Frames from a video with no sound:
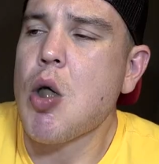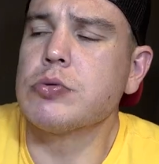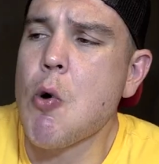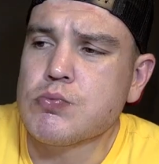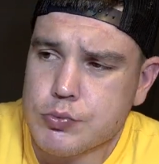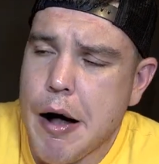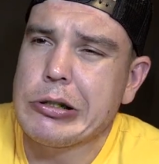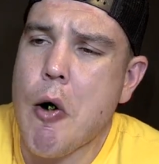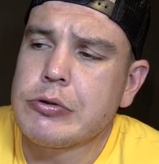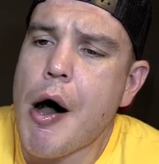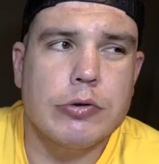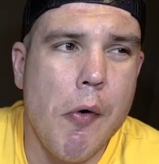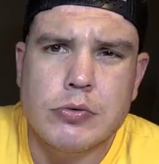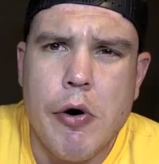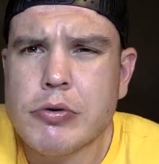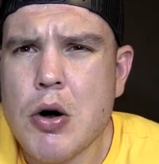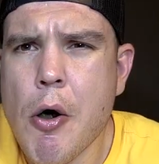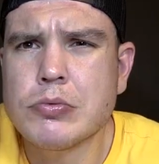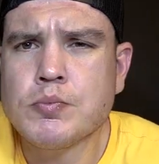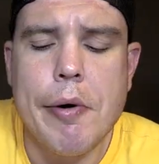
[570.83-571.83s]
than
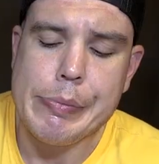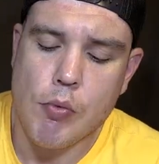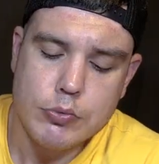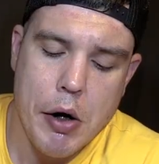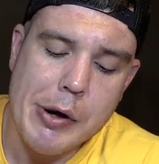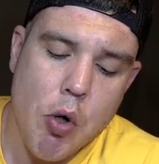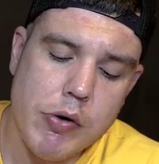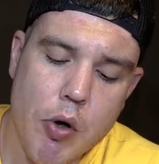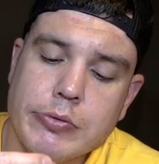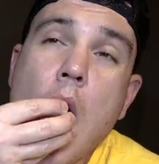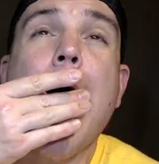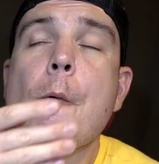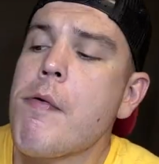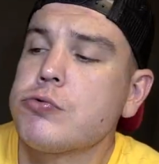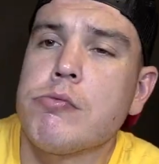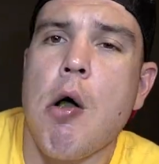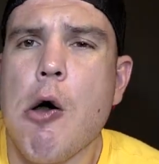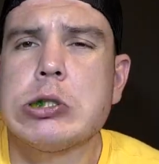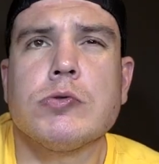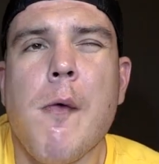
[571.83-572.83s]
Starburst. Really nice
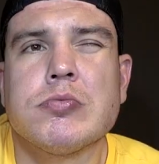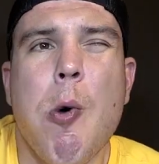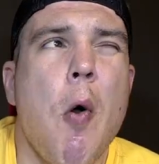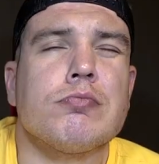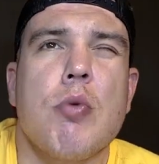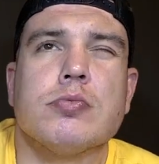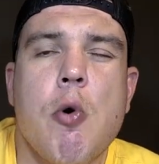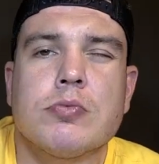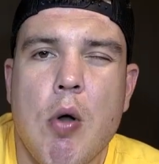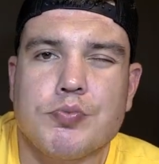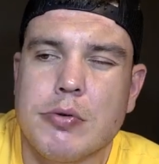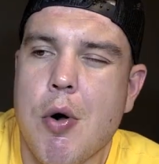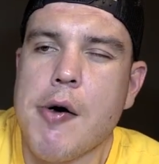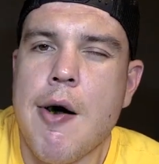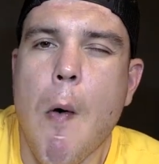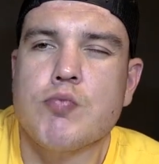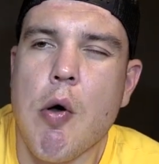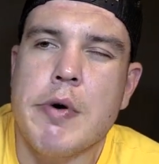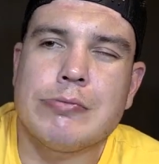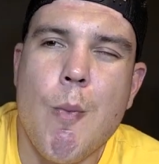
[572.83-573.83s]
flavor, really sweet.
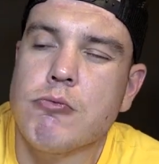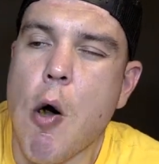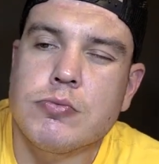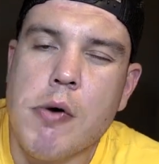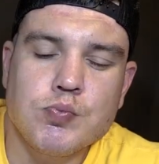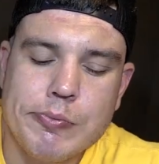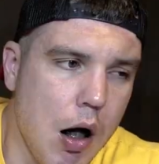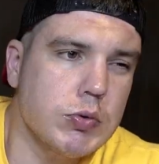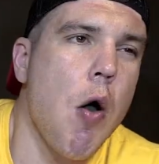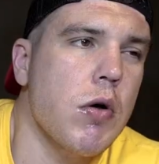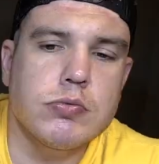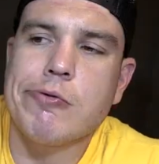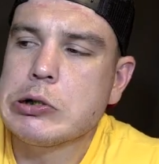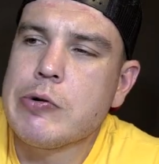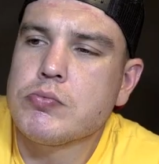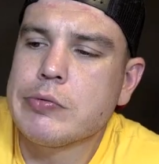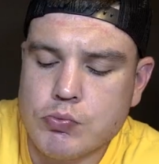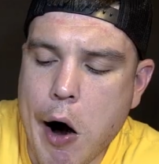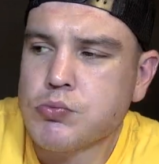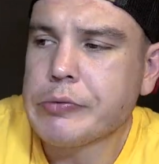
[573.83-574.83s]
When I walked
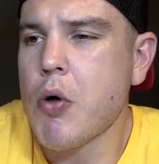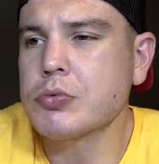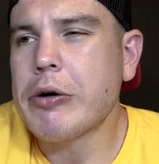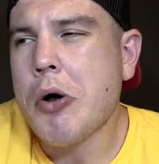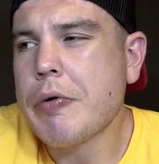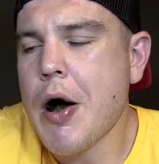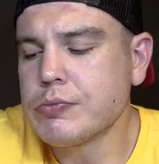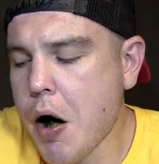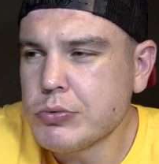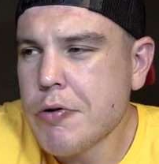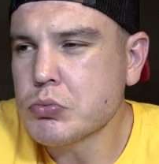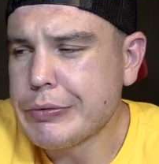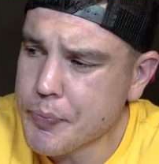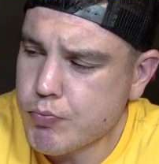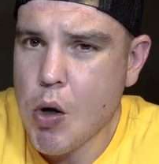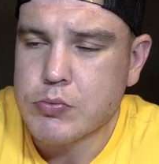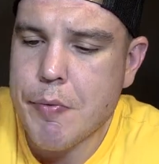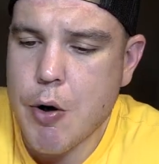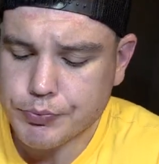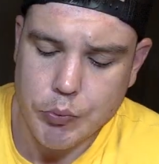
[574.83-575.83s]
in the gas station
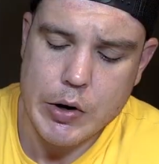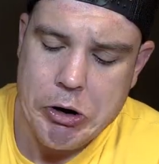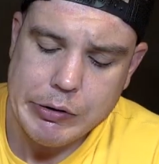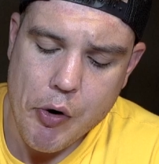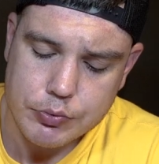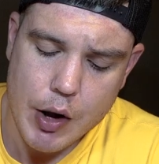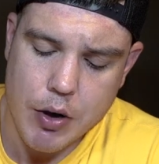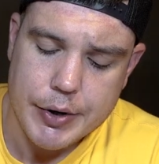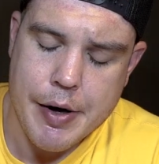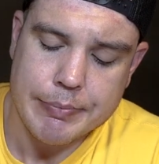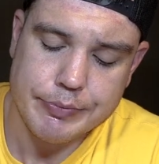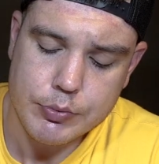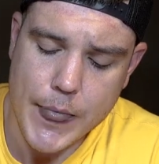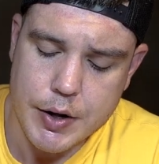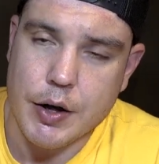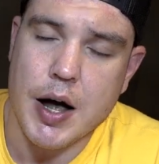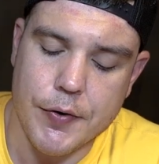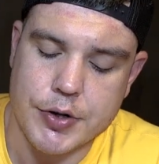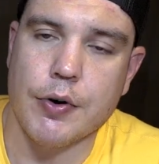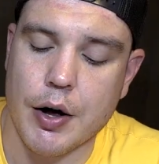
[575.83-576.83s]
after completing a food
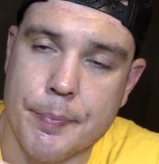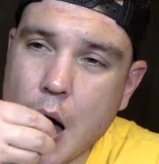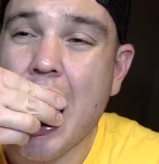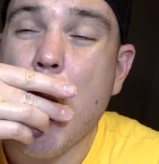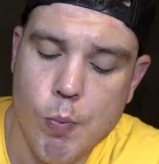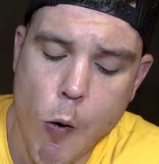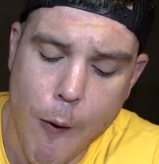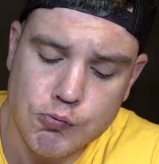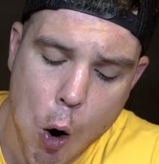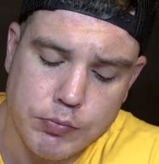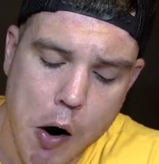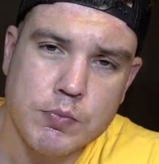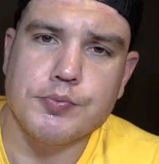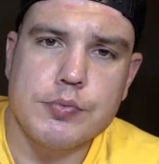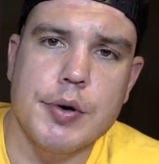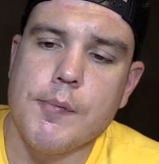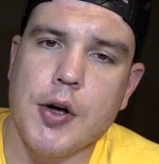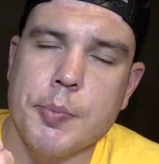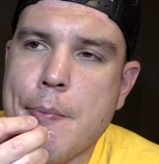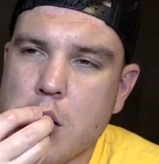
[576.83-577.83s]
challenge the other
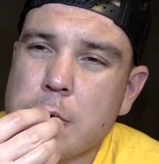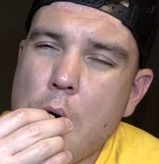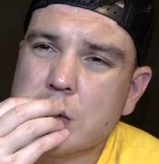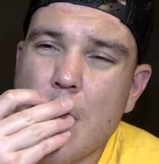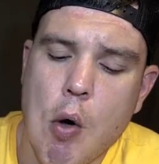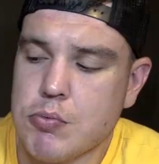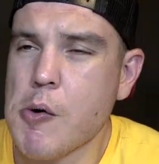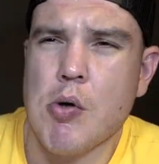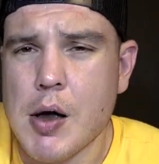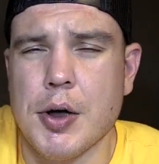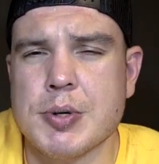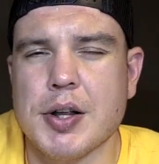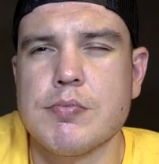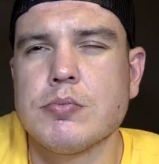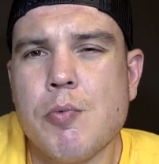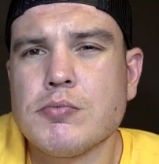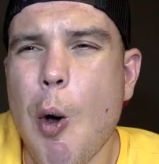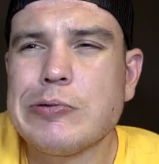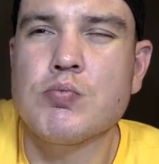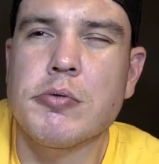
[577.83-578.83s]
week, these Airheads
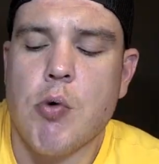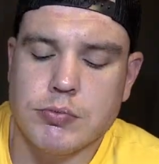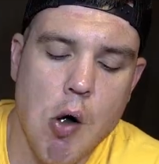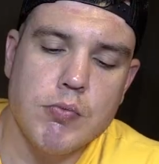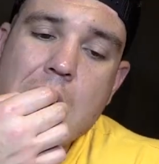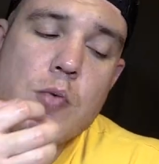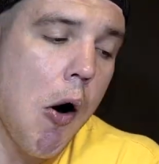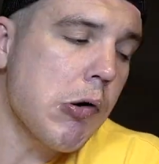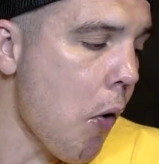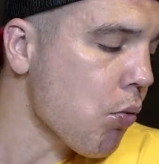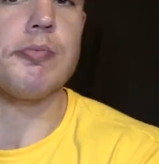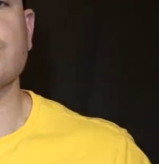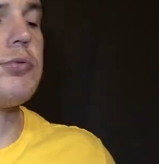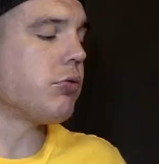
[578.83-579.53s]
were just looking right